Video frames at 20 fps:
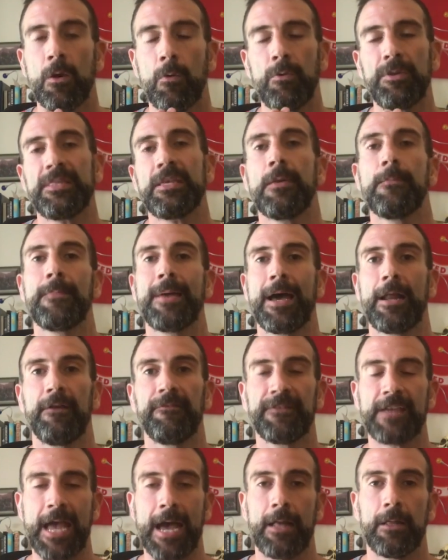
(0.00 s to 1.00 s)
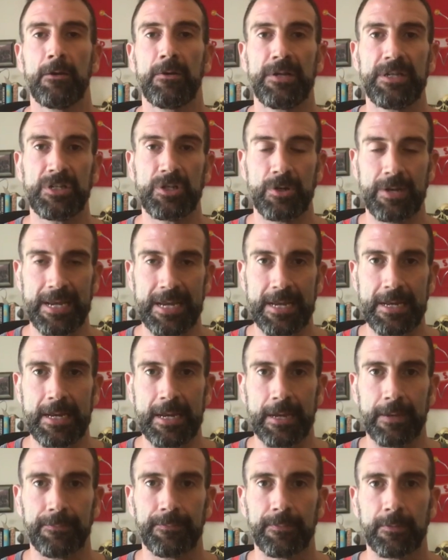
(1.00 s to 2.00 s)
with the amount of calories you're
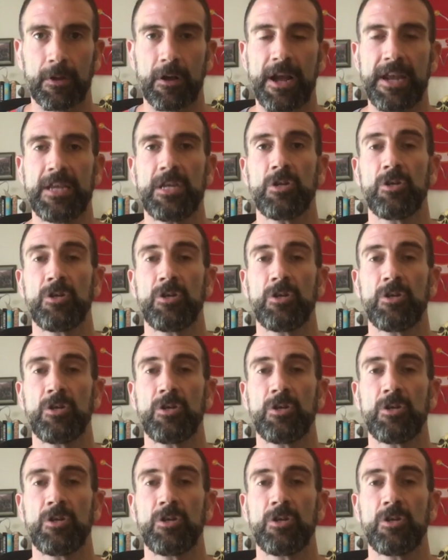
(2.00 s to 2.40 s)
eating, right?